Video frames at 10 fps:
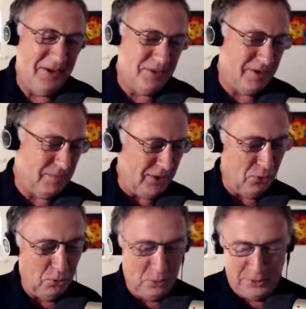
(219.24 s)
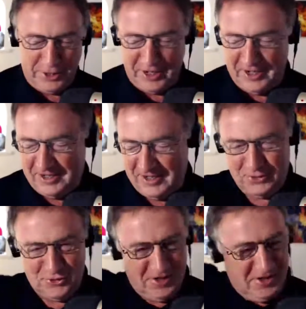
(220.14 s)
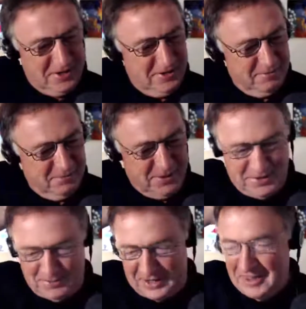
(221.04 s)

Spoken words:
Where I've been all day, actually, by the way.